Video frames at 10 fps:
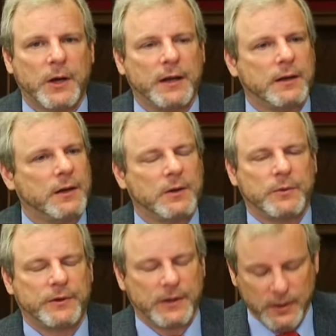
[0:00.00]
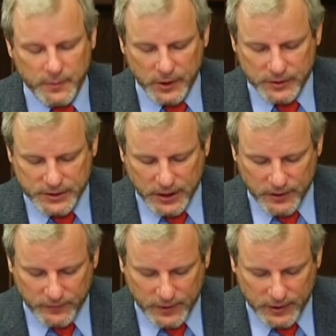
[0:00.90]
But with the numbers
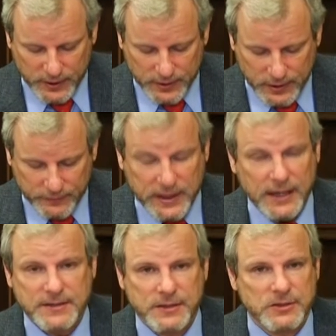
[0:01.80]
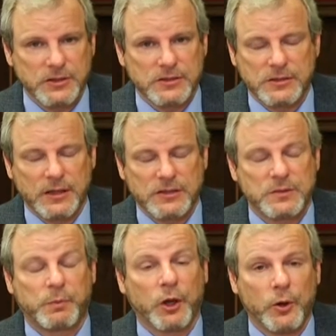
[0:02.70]
of cases just
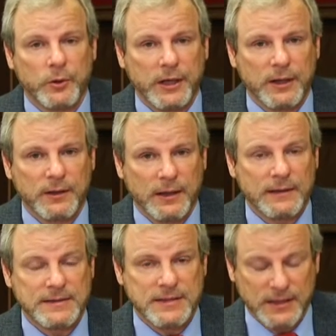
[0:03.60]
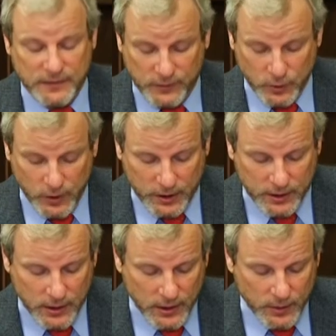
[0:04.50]
exploding in the City of York,